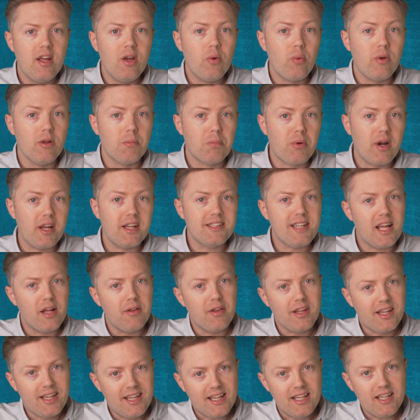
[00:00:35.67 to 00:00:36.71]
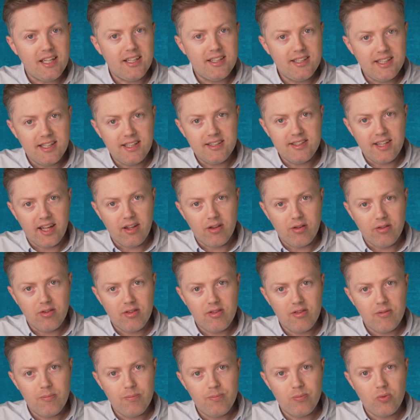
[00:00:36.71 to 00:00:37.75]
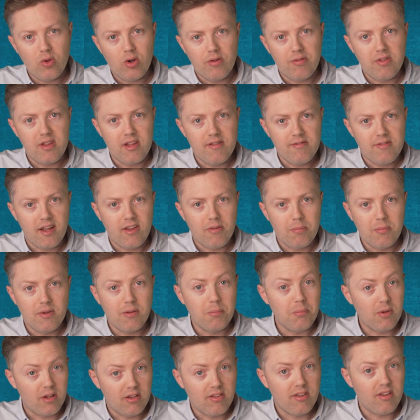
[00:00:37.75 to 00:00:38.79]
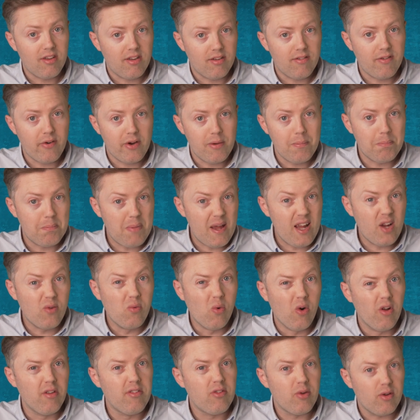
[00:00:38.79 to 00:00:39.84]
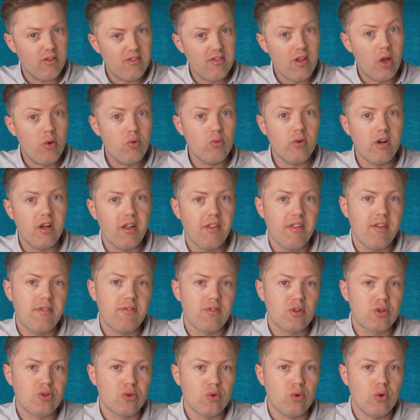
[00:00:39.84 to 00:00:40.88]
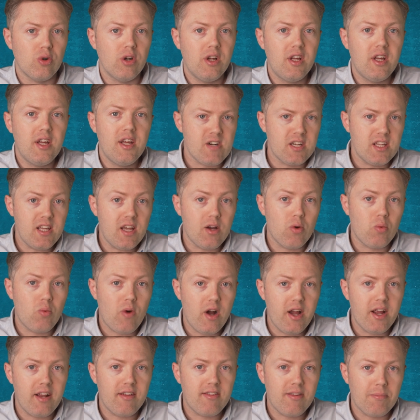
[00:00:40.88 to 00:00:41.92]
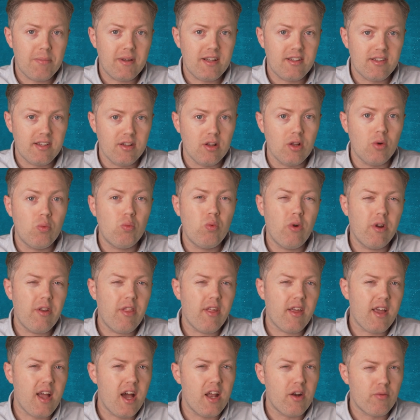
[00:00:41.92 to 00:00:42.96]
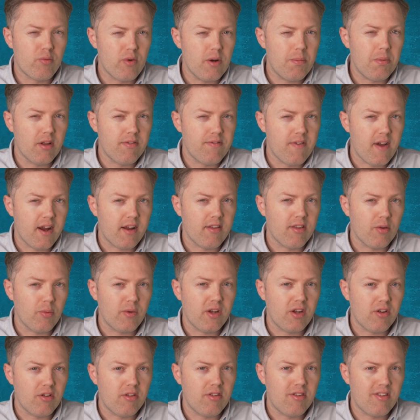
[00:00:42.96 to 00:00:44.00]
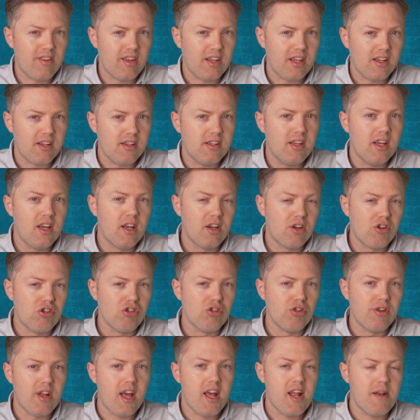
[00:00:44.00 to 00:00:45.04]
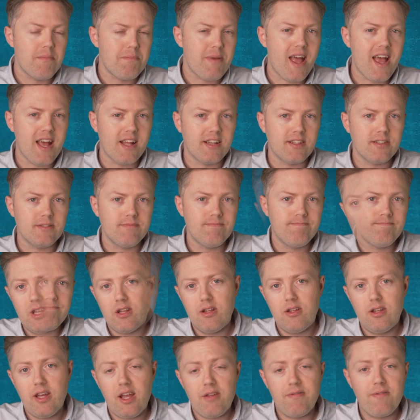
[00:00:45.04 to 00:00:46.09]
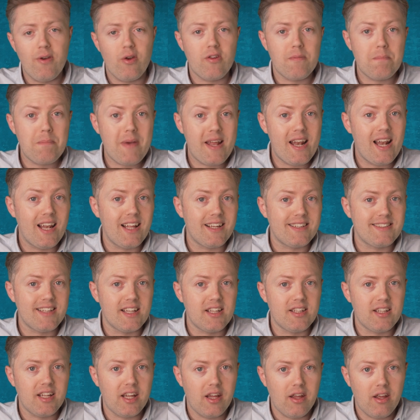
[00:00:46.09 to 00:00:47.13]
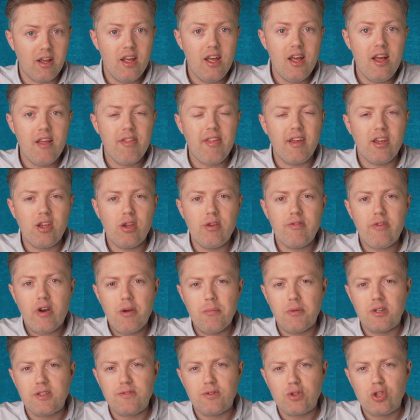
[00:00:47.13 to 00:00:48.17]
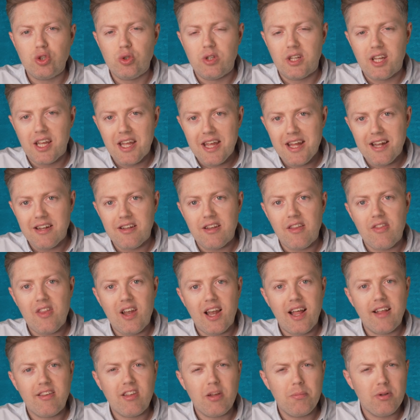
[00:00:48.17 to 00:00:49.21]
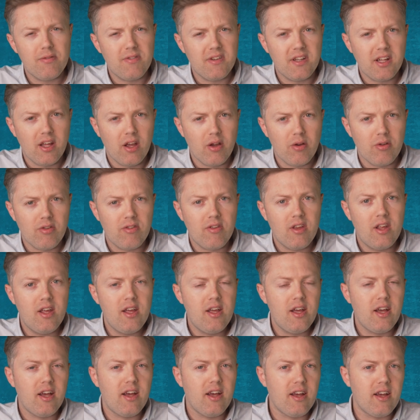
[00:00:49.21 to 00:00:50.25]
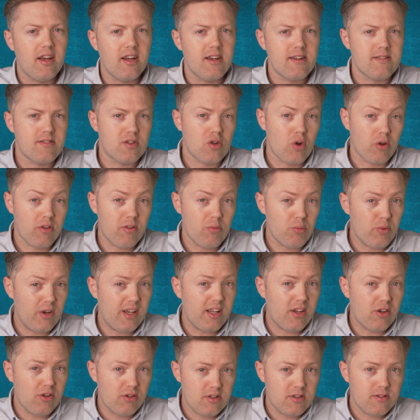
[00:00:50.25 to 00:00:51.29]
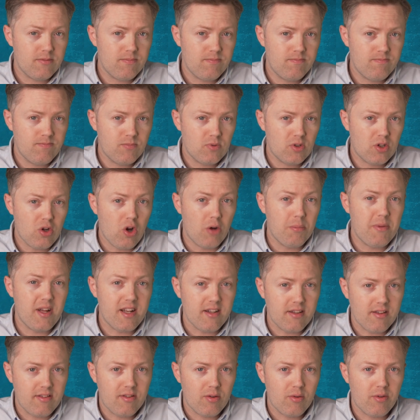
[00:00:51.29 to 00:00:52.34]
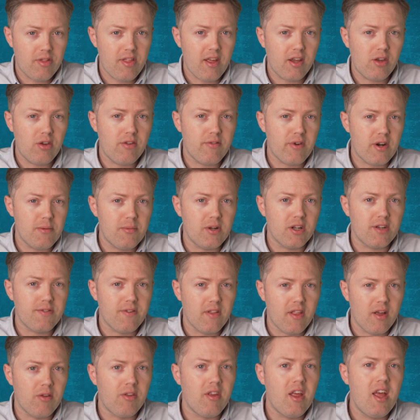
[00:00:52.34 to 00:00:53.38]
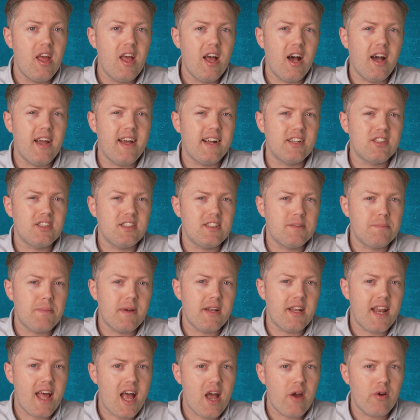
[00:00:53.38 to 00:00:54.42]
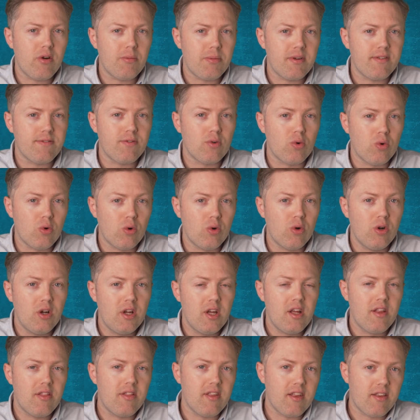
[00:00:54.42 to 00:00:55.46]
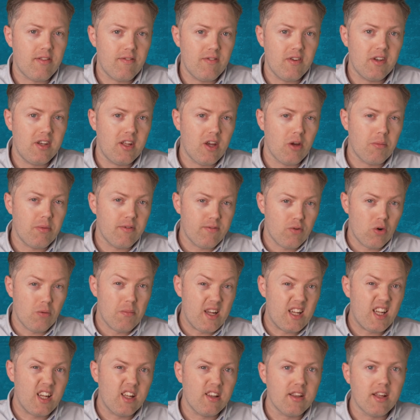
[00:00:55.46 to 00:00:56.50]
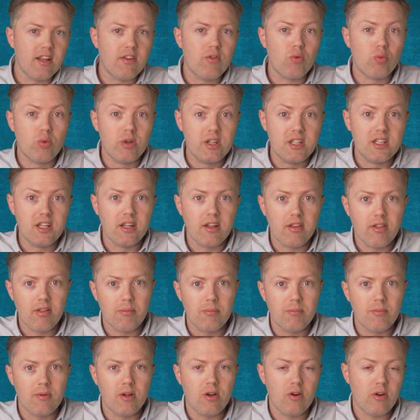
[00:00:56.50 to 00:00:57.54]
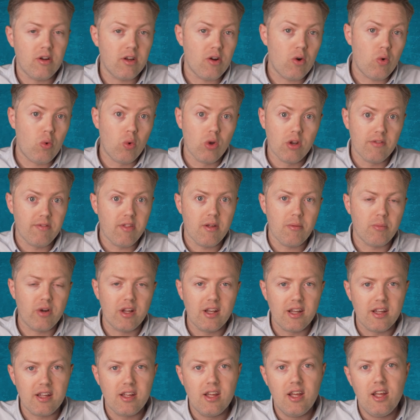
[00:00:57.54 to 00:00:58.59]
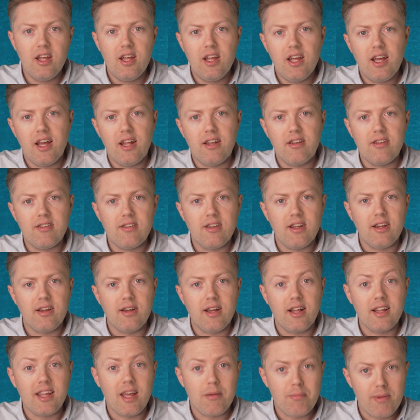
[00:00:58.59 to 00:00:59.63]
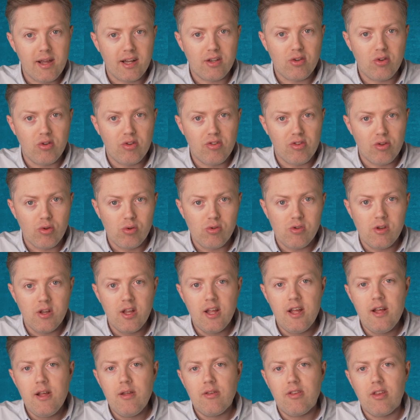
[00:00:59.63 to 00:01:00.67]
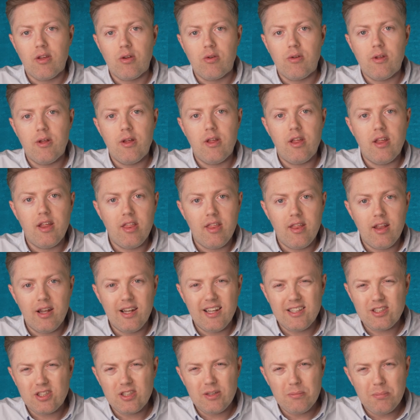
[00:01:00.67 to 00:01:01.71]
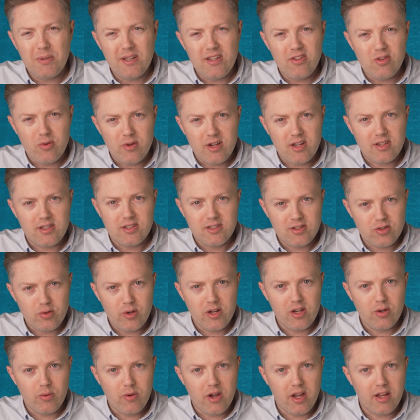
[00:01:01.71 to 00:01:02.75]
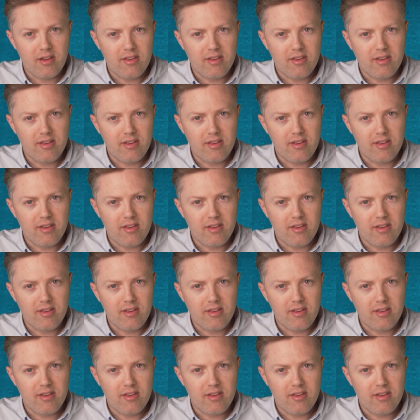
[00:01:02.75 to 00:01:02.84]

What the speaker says: We'll break down the key details of the investment because it is a very big one, so it's noteworthy for sure. Yeah, why it's a big deal and what are the kind of ripple effects that we could see, good and bad? Hey folks, Ben Alexander here. Thank you very much for tuning in. The last couple of videos got some really good comments. Thank you very much for those. I actually spent an hour before this video, before making this, reading them, all of them really, and I'll get back to you soon. So let's jump into it straight away.